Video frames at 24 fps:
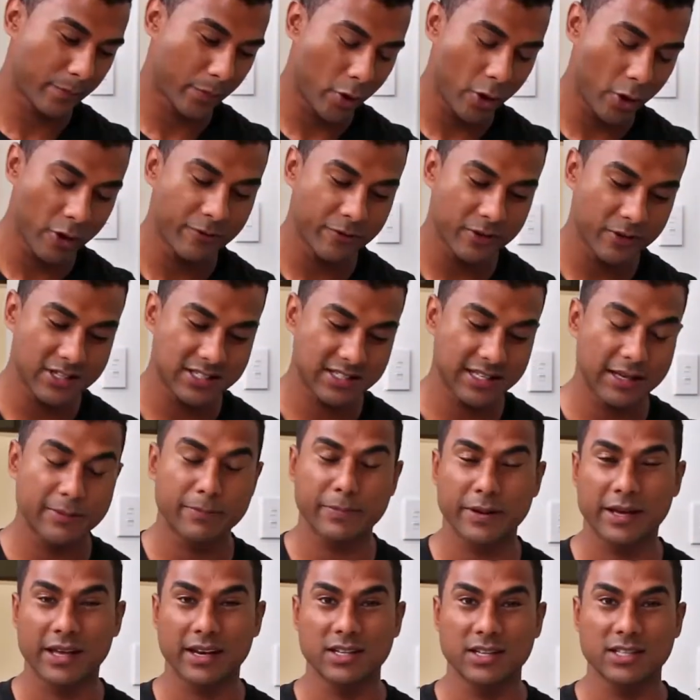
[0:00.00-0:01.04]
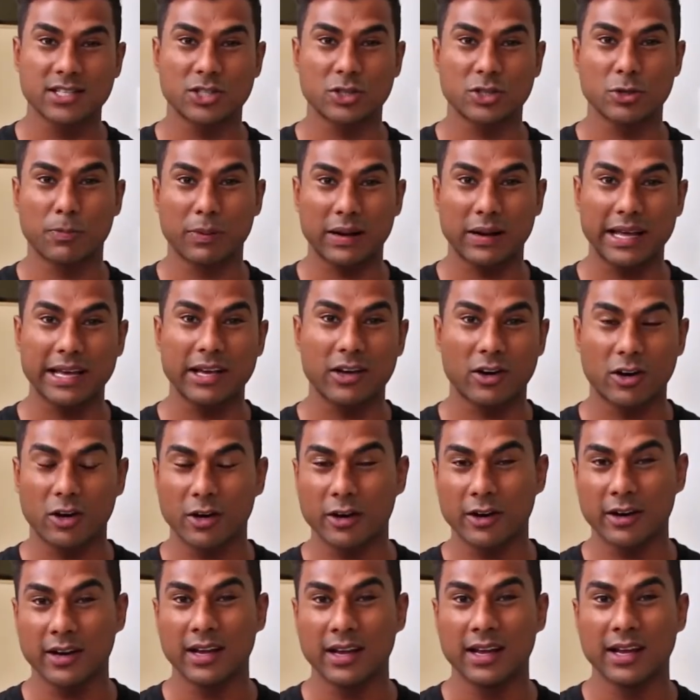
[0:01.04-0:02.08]
perfect stud patterns to play
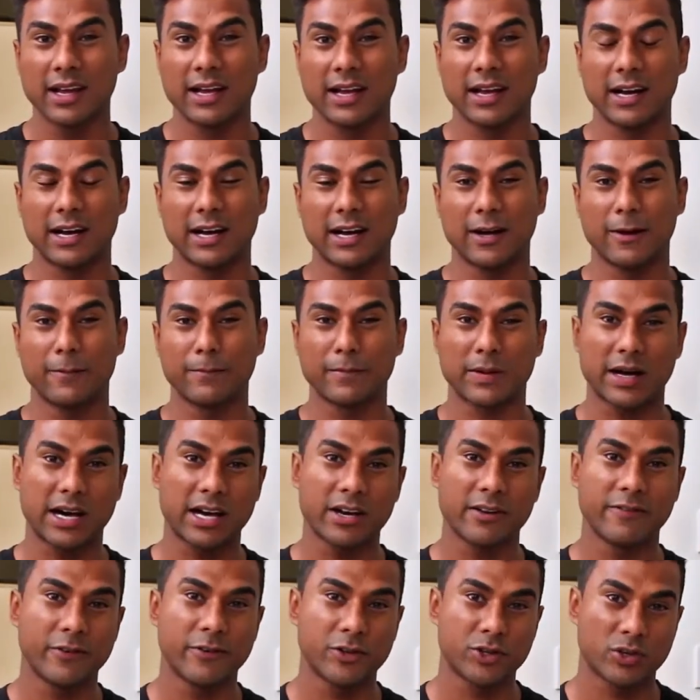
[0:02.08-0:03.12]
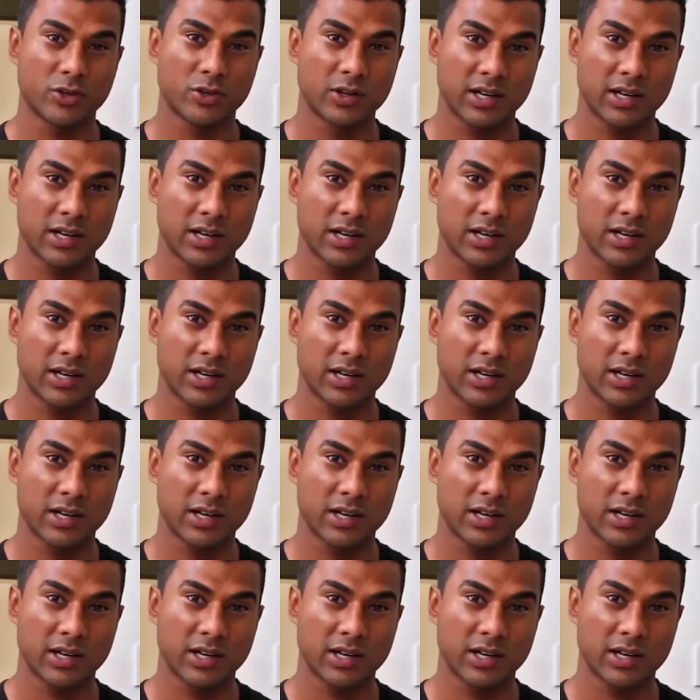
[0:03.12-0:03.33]
on artificial